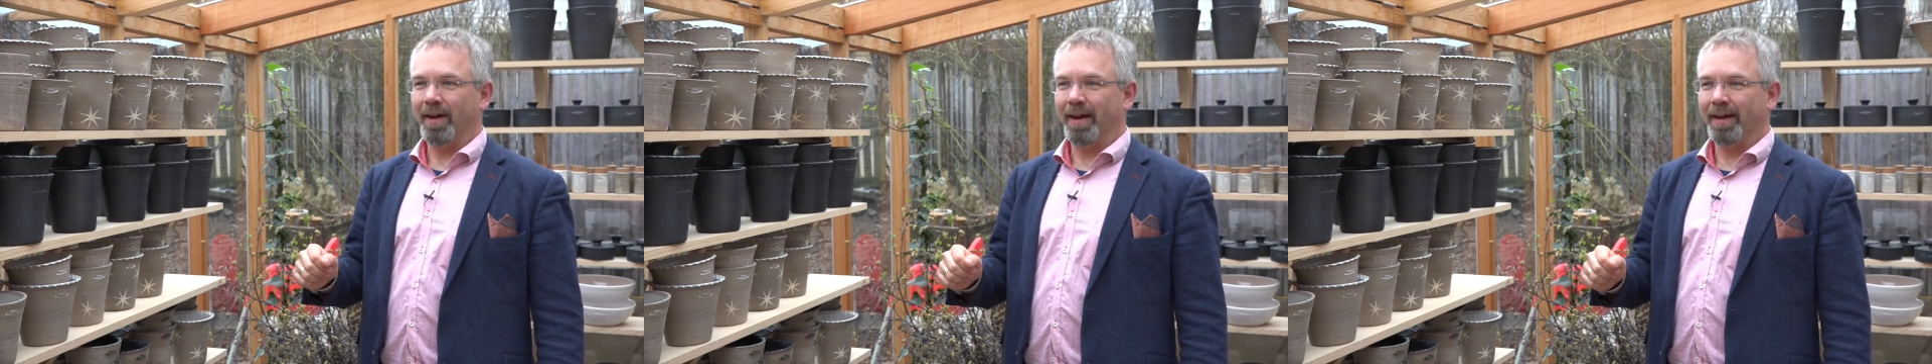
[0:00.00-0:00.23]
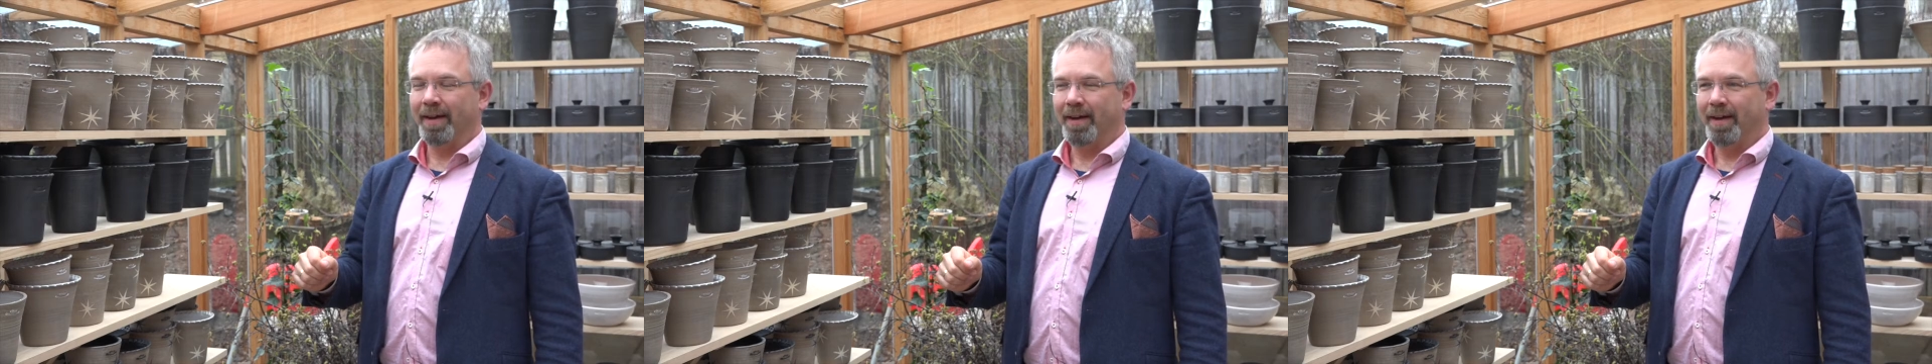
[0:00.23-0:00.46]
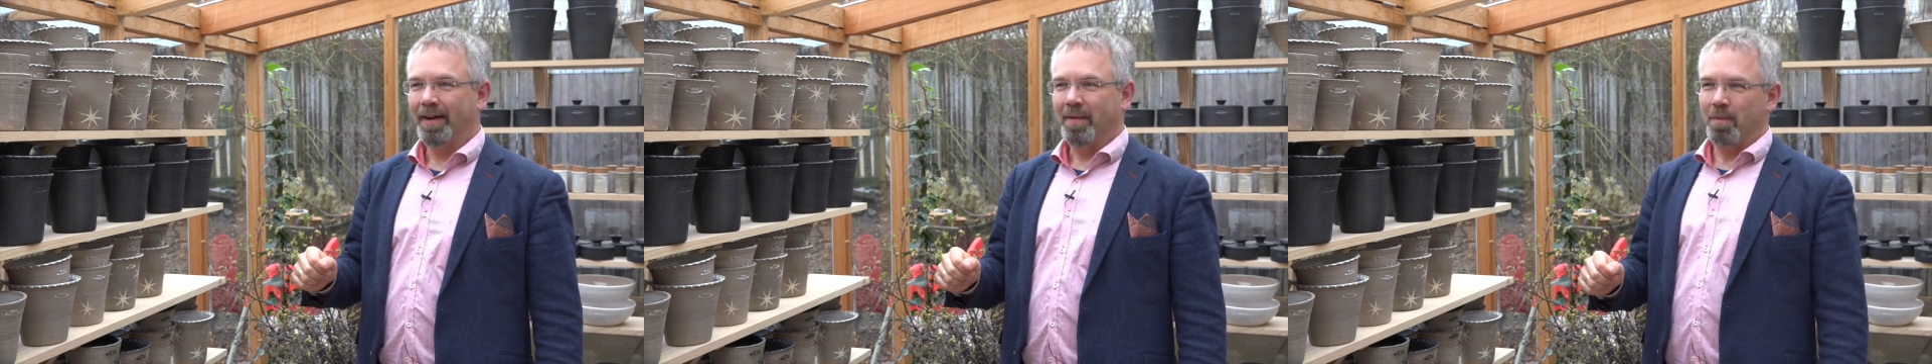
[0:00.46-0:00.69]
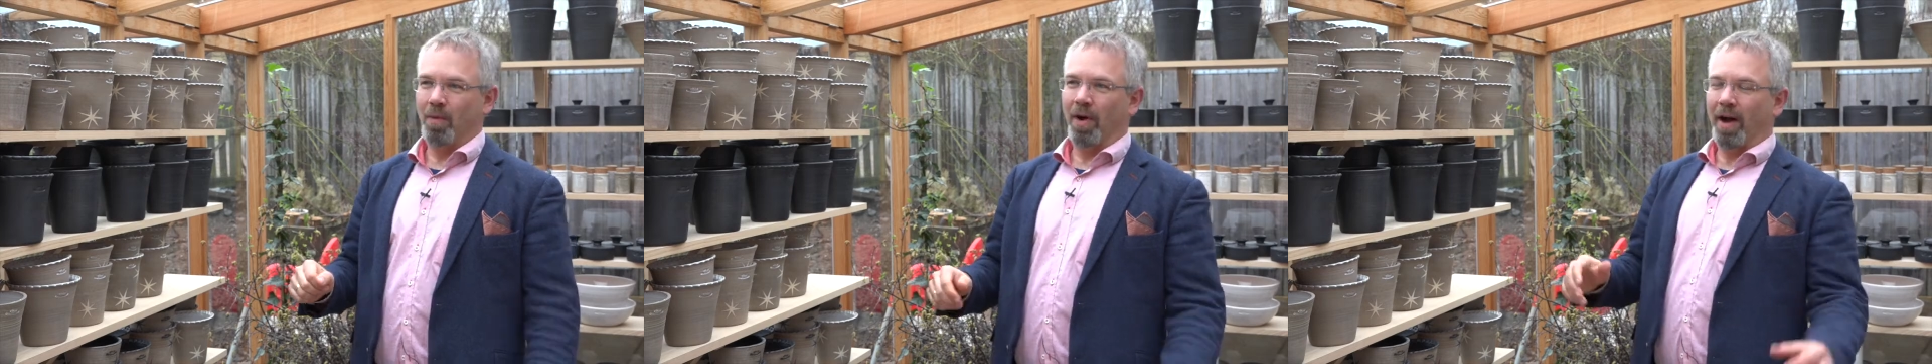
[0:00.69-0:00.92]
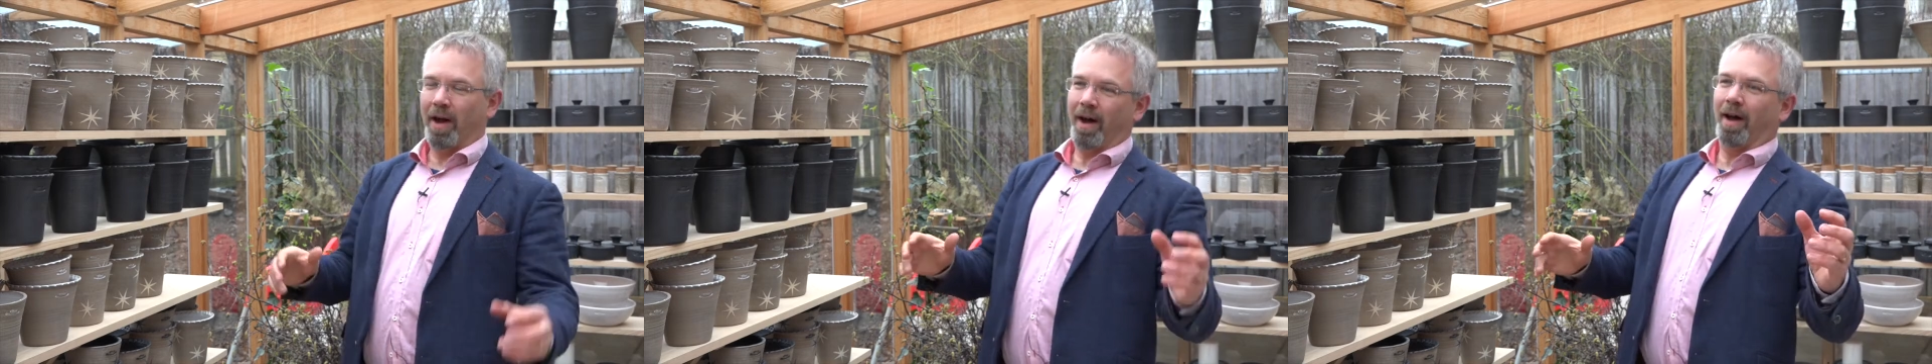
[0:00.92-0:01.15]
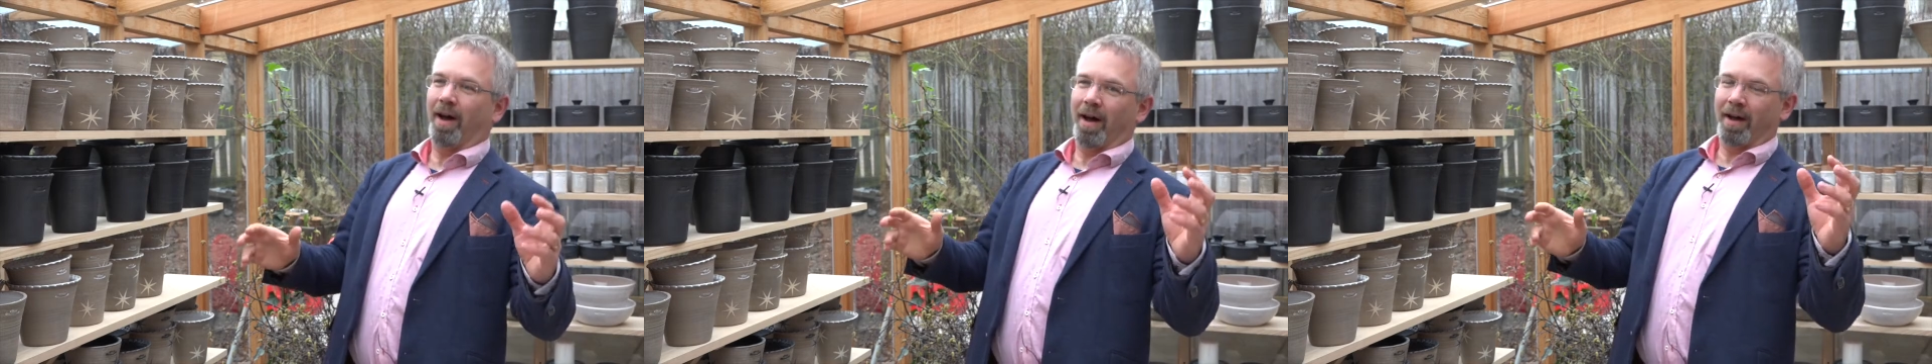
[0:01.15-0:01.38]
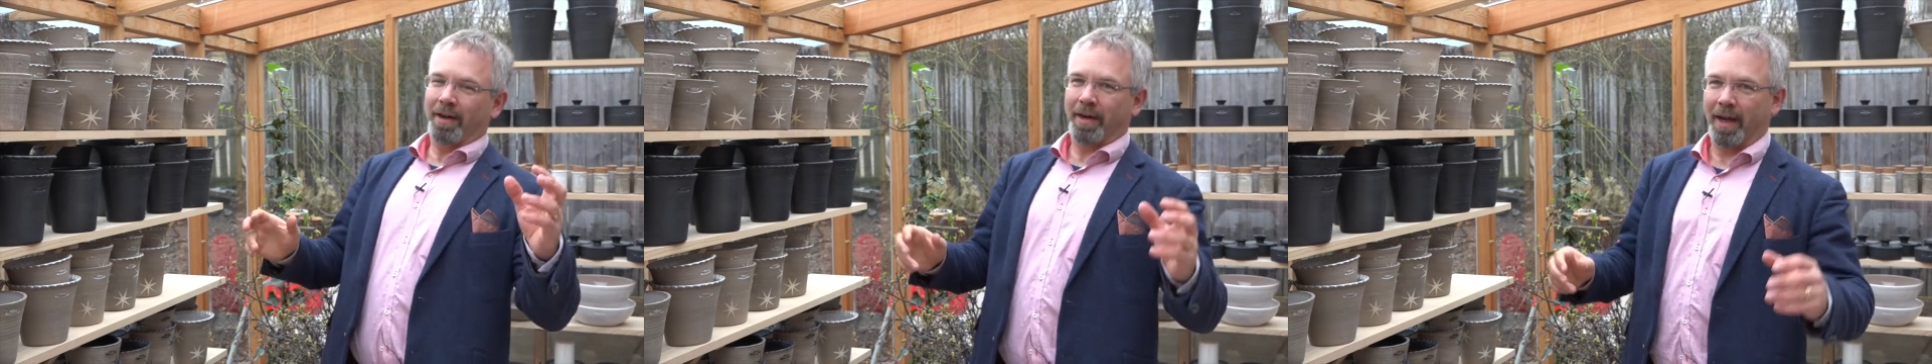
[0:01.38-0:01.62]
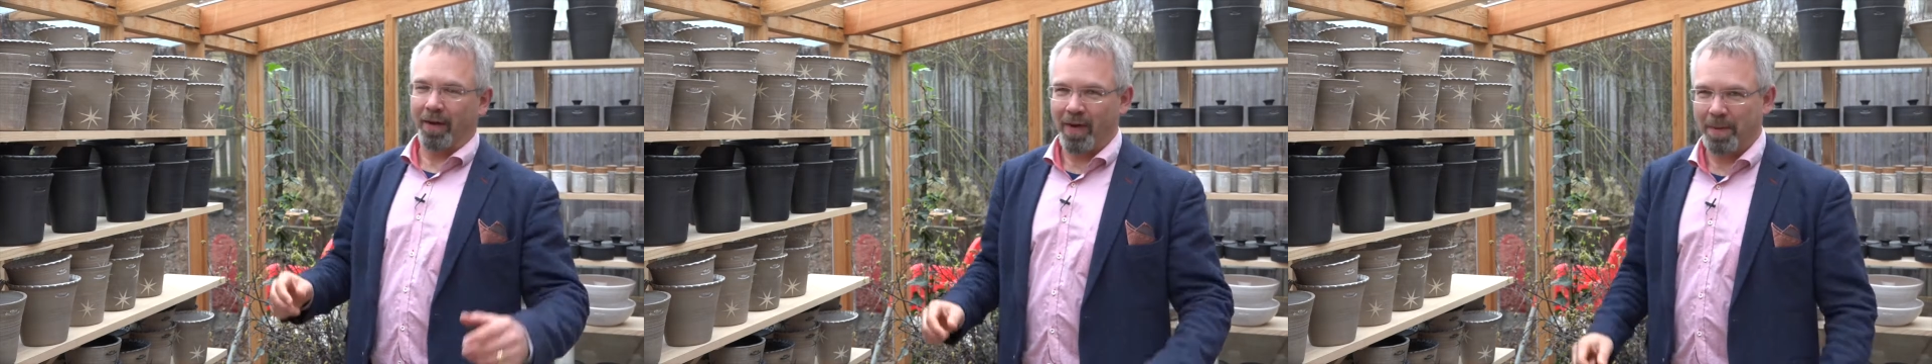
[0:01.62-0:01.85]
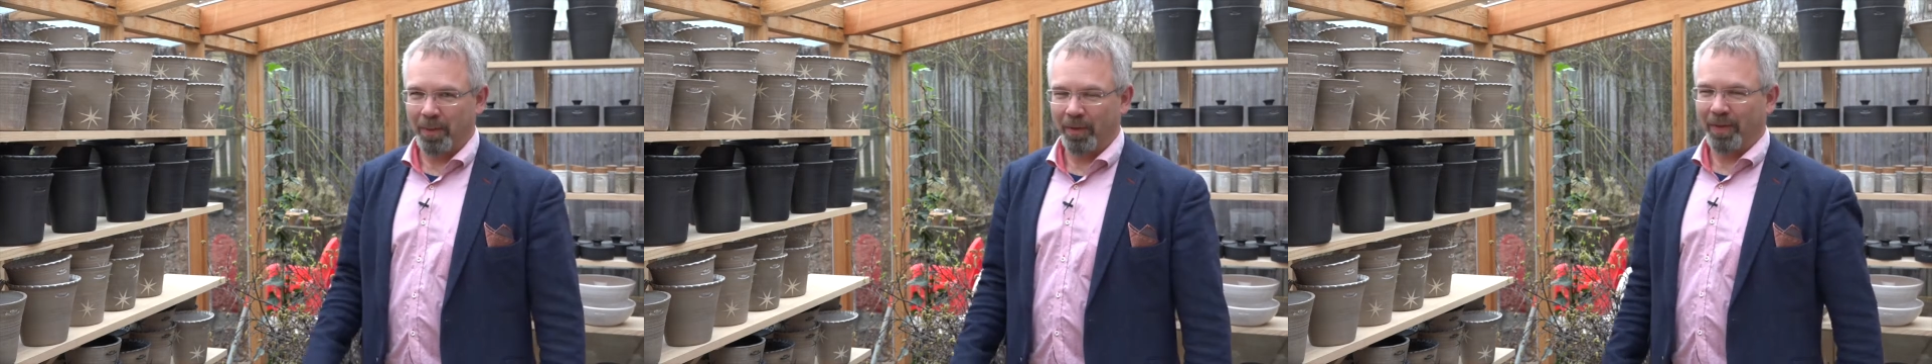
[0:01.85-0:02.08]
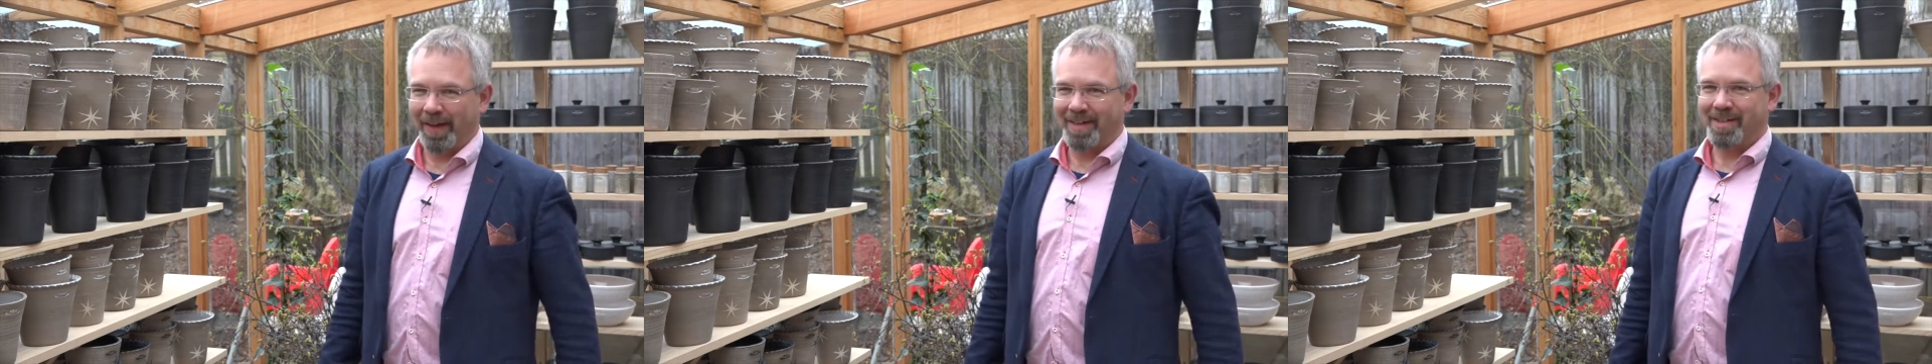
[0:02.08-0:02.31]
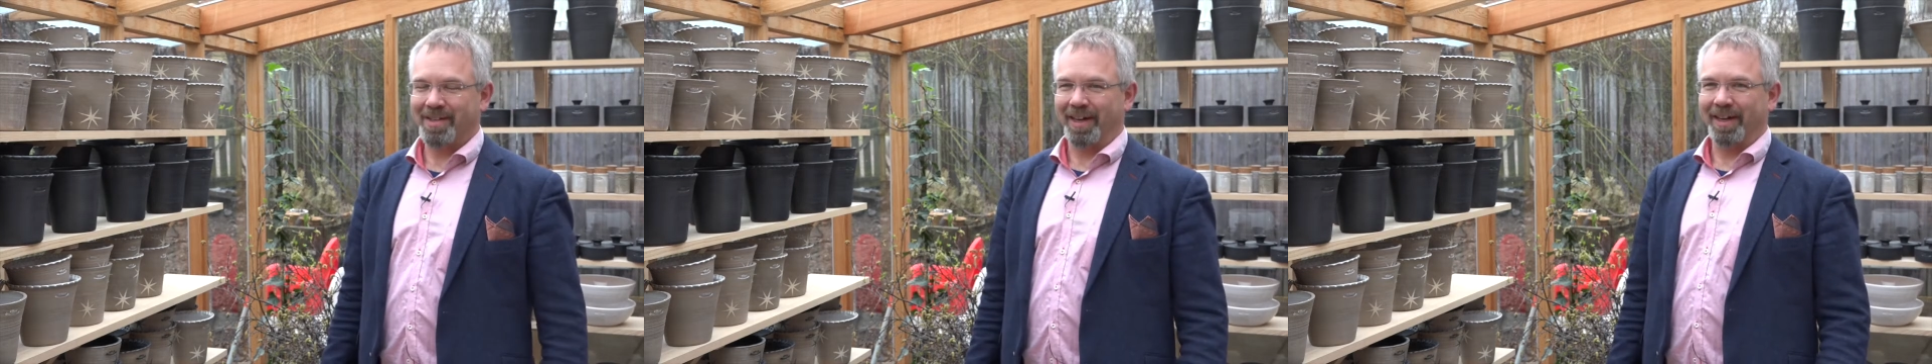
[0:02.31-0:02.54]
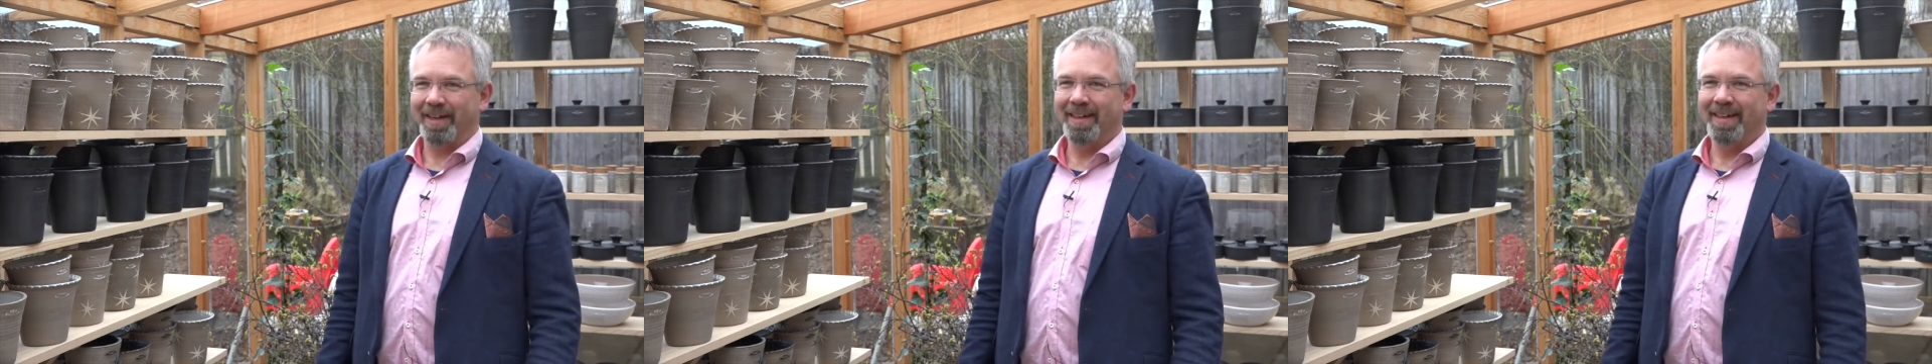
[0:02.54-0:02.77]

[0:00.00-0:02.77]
like, muahaha, now I'm on the inside.